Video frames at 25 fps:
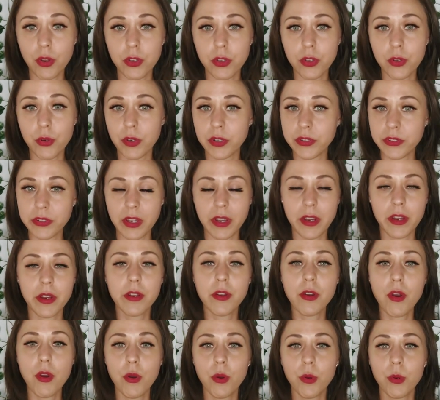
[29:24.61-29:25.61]
your entire
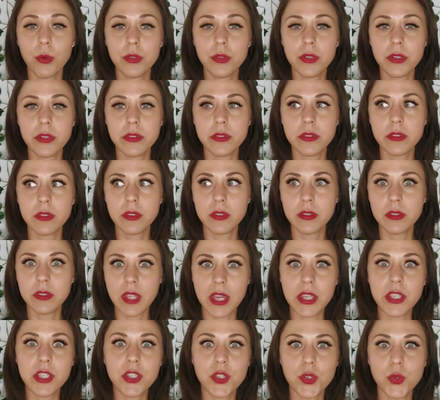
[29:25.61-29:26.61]
code
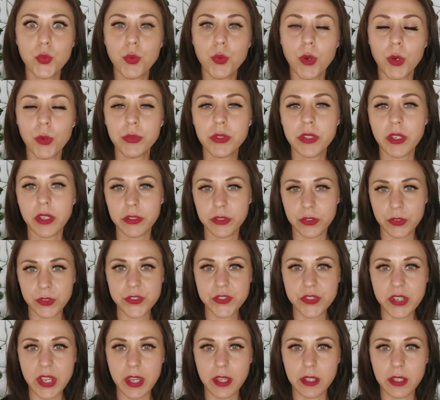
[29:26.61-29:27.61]
that you won't
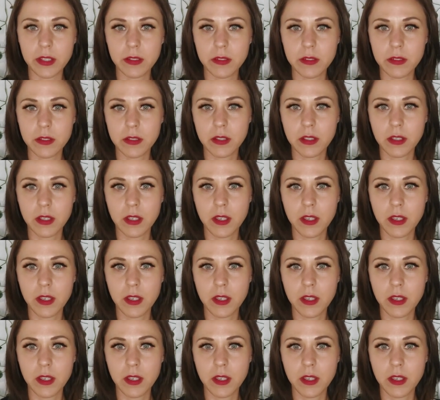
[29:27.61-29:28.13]
understand.